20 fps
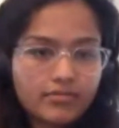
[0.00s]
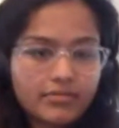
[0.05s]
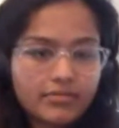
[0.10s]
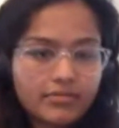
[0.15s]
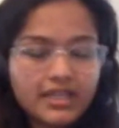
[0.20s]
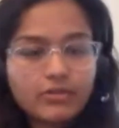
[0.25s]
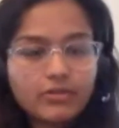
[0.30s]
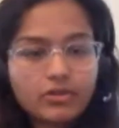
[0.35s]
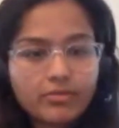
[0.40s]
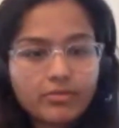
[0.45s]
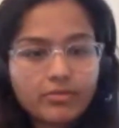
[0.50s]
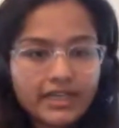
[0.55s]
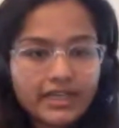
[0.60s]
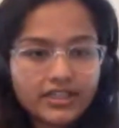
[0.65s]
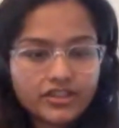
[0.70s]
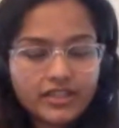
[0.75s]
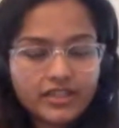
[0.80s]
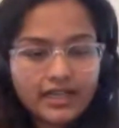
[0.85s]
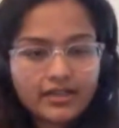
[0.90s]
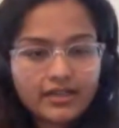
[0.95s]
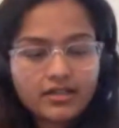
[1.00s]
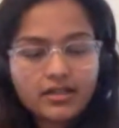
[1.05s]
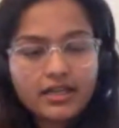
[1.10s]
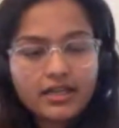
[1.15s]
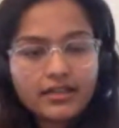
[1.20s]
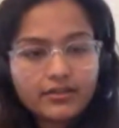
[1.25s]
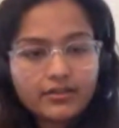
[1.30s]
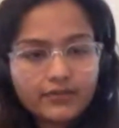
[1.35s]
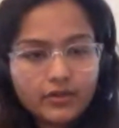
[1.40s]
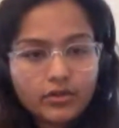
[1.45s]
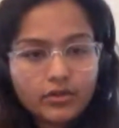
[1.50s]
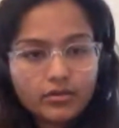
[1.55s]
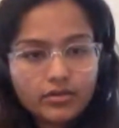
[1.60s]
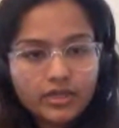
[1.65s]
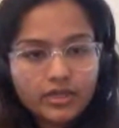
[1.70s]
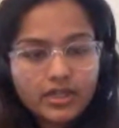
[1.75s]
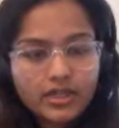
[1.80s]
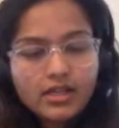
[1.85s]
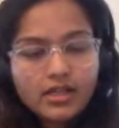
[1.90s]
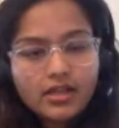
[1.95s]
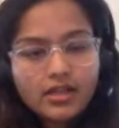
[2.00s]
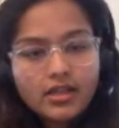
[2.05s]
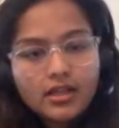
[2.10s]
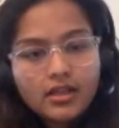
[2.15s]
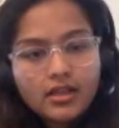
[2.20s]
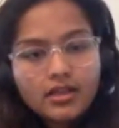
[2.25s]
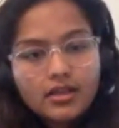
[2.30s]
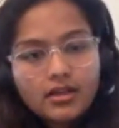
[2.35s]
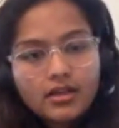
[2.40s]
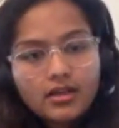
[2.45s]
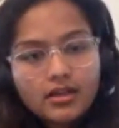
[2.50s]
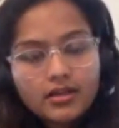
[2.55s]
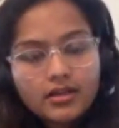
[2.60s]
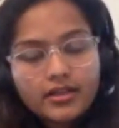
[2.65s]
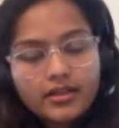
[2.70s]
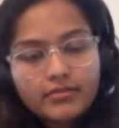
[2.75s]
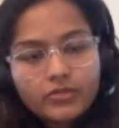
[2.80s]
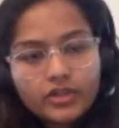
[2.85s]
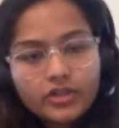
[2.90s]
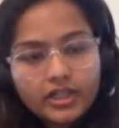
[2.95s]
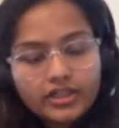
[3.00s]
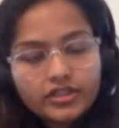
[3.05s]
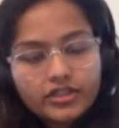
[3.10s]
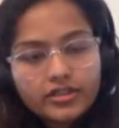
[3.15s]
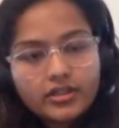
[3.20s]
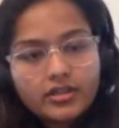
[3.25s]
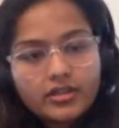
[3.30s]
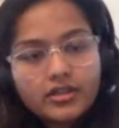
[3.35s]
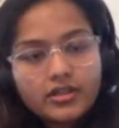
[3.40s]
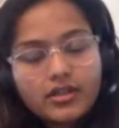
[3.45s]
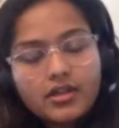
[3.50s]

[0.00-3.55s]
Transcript: be able to manage that kind of load in production.